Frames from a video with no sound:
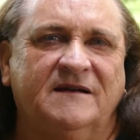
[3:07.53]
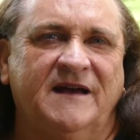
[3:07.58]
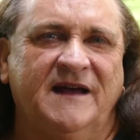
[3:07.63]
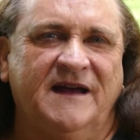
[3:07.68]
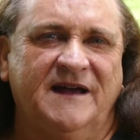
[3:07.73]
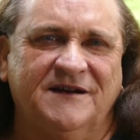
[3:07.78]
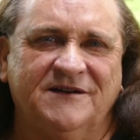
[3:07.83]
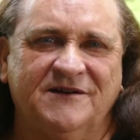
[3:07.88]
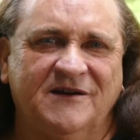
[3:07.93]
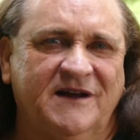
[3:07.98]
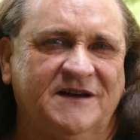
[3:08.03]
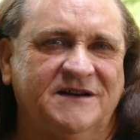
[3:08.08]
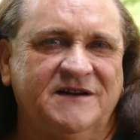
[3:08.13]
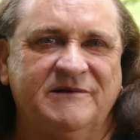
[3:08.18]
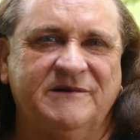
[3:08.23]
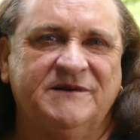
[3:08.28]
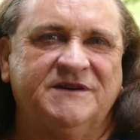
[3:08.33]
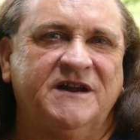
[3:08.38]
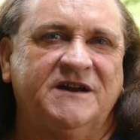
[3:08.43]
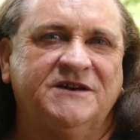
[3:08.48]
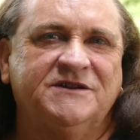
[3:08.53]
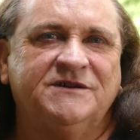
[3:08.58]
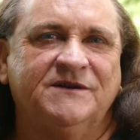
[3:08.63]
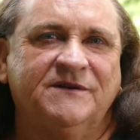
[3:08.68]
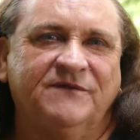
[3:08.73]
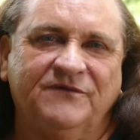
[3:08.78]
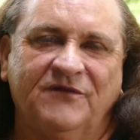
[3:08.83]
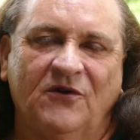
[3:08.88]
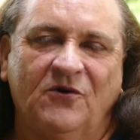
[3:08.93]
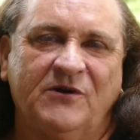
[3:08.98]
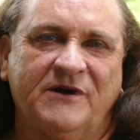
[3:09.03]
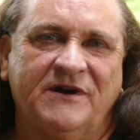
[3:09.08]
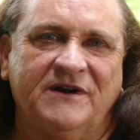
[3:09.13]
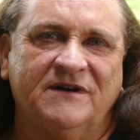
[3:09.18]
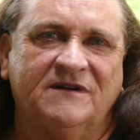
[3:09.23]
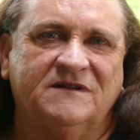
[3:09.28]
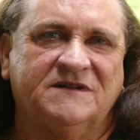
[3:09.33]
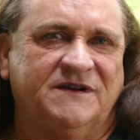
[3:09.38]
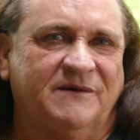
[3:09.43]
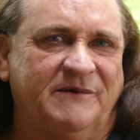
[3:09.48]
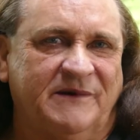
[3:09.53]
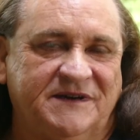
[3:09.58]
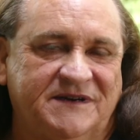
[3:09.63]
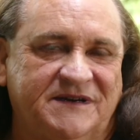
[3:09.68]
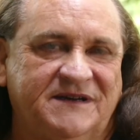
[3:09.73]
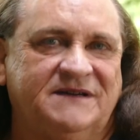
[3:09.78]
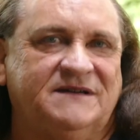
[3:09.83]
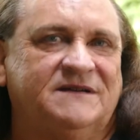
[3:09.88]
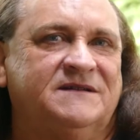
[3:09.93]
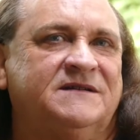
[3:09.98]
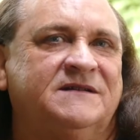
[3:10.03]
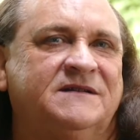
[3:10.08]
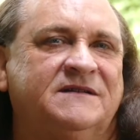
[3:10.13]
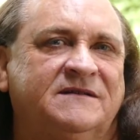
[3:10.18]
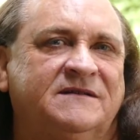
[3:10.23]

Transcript: and I had no intention of vlogging it, so I didn't.